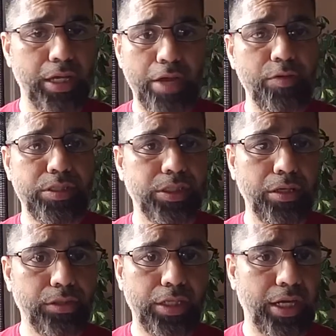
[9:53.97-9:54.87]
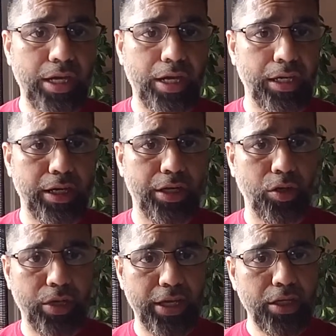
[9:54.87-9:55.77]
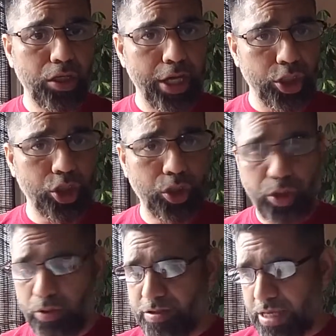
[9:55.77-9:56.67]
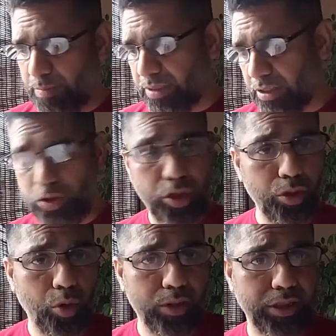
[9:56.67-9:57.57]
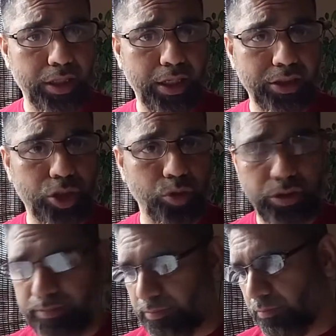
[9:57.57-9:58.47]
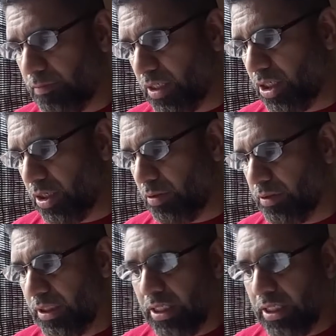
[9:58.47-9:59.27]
Every single thing I highlighted, okay? And you should do the same thing. So you know what's in the Constitution, you know?